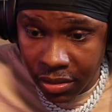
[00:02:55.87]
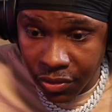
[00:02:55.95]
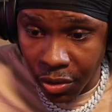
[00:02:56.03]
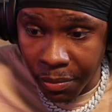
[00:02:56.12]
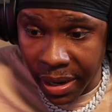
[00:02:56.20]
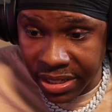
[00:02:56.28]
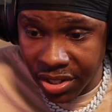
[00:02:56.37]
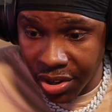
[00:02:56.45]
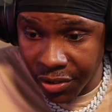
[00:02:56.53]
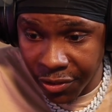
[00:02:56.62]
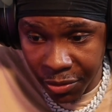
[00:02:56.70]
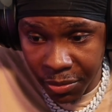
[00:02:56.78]
From
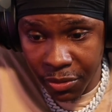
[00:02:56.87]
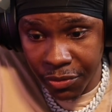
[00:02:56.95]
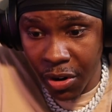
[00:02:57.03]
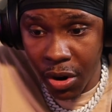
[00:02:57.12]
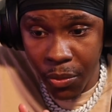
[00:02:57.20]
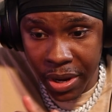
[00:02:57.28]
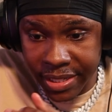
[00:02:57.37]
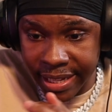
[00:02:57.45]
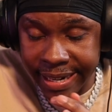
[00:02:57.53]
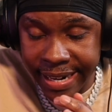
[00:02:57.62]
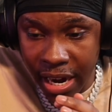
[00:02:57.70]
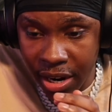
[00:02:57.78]
Mexico, from the far west,
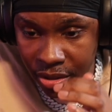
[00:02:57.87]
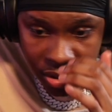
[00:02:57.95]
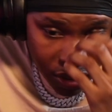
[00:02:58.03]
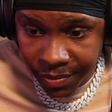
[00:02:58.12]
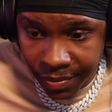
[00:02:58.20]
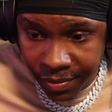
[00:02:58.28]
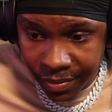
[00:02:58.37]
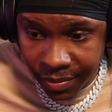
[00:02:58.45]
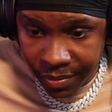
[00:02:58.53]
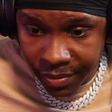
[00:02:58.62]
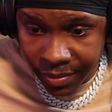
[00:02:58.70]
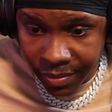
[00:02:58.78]
and now.
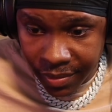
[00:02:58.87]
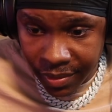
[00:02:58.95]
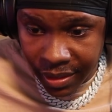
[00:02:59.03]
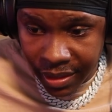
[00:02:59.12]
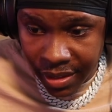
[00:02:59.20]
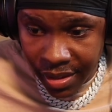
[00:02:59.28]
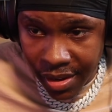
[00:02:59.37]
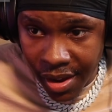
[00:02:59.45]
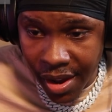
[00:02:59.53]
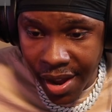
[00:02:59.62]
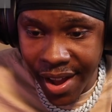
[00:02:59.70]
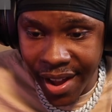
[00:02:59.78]

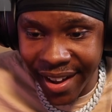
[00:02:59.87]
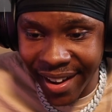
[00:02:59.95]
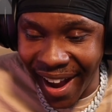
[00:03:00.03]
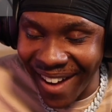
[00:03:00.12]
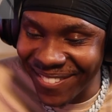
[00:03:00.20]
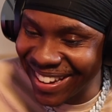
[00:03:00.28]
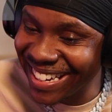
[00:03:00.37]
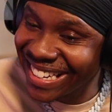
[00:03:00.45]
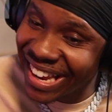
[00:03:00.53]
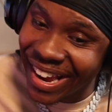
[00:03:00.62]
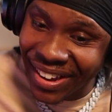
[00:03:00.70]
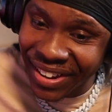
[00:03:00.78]
Yeah, I mean,
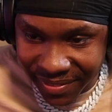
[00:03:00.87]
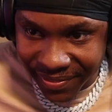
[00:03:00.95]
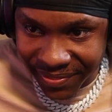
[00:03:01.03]
yeah.